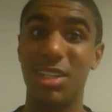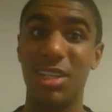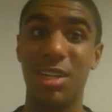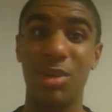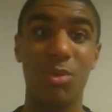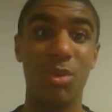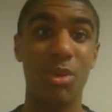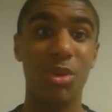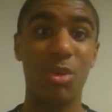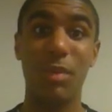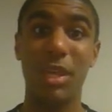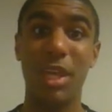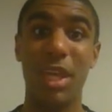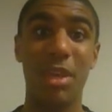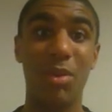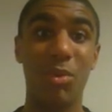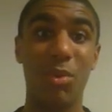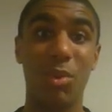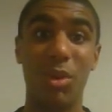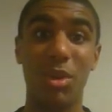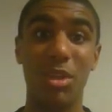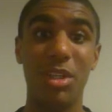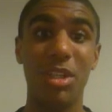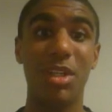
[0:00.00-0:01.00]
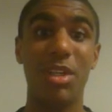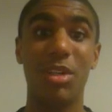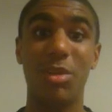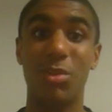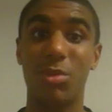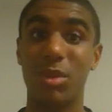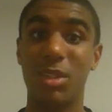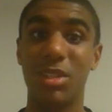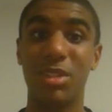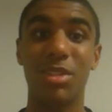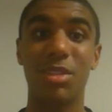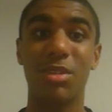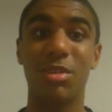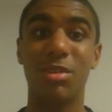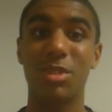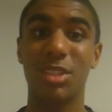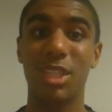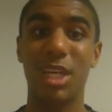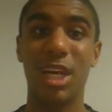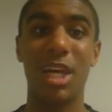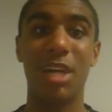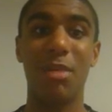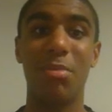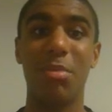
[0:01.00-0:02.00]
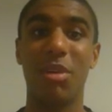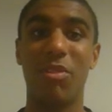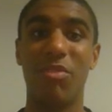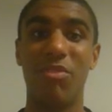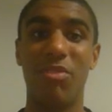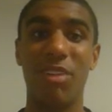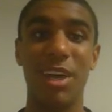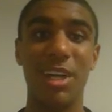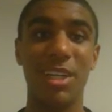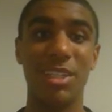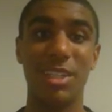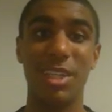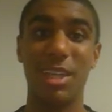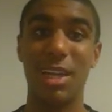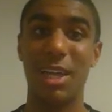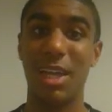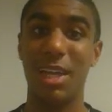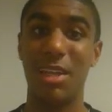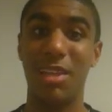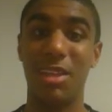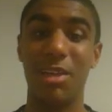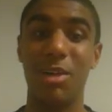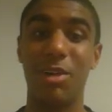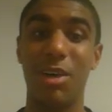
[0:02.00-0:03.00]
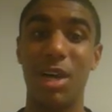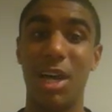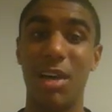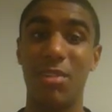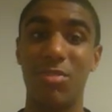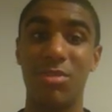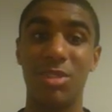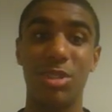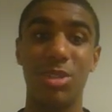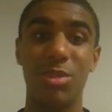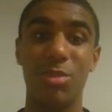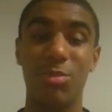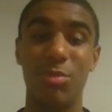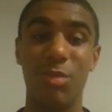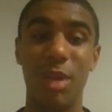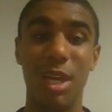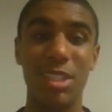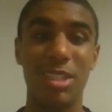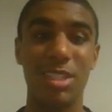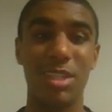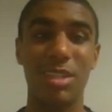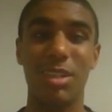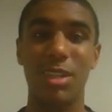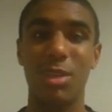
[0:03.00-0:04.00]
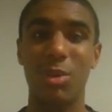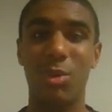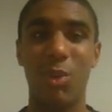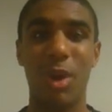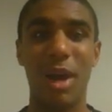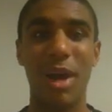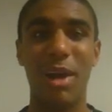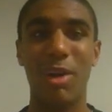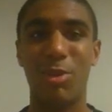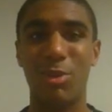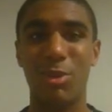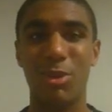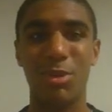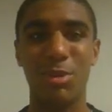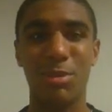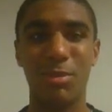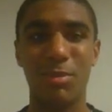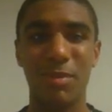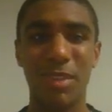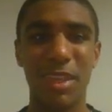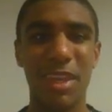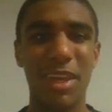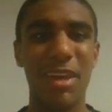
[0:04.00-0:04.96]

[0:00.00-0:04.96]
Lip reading: It will be a 1-year rental type effect, and they'll have to basically wow him